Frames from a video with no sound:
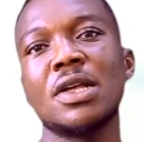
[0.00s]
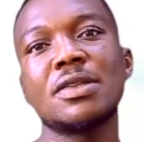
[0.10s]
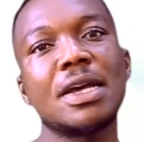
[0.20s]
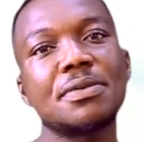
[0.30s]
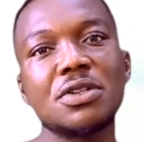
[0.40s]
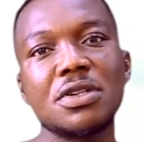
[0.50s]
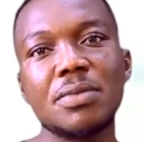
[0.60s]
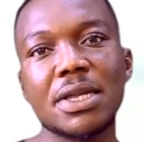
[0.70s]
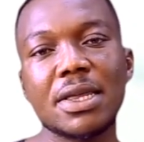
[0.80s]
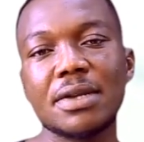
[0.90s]
Substitution
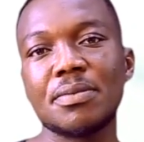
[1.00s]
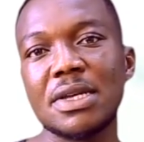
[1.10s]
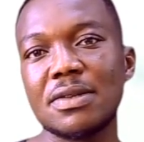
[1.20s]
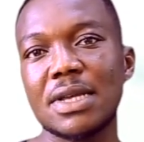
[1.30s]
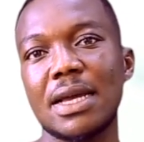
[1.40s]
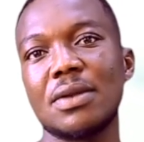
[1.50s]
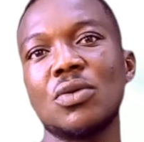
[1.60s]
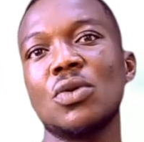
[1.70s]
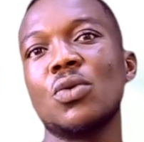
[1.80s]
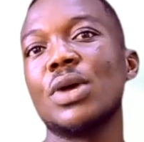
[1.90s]
method means that
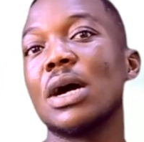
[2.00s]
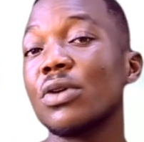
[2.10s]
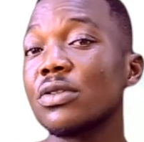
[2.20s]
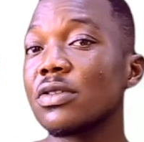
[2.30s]
we are going